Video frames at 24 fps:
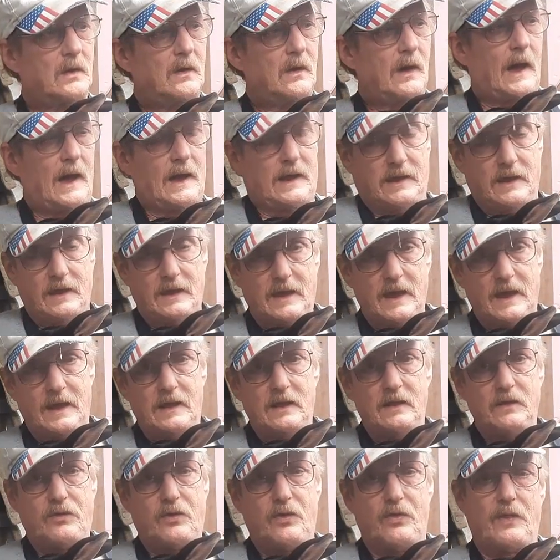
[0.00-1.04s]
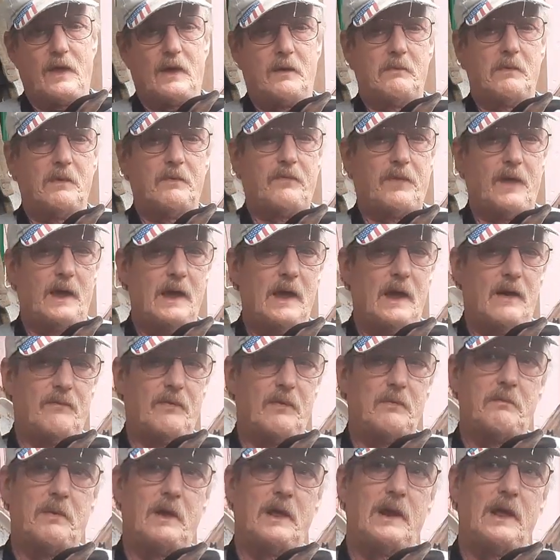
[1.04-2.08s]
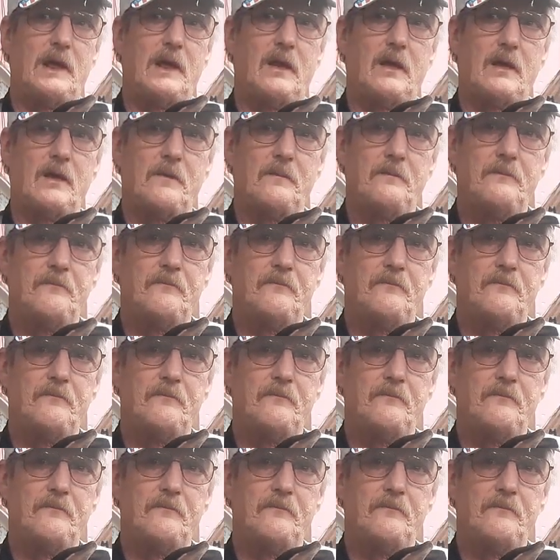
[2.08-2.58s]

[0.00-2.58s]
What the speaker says: I can get into them if they haven't been eating.